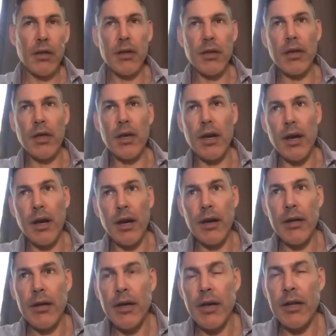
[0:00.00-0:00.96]

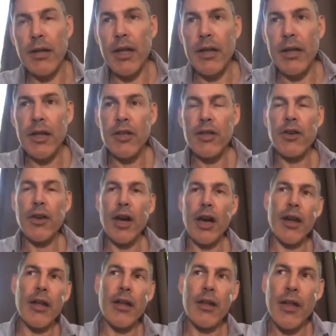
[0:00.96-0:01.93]
Yeah, and and then you
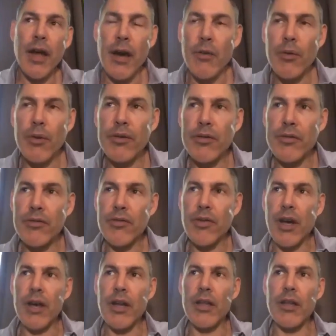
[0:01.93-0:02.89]
gotta. I would
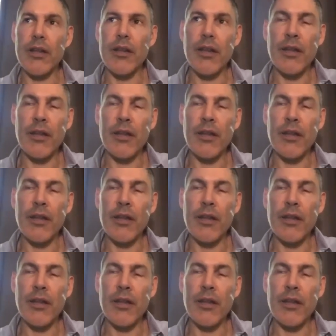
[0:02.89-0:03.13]
try to uh,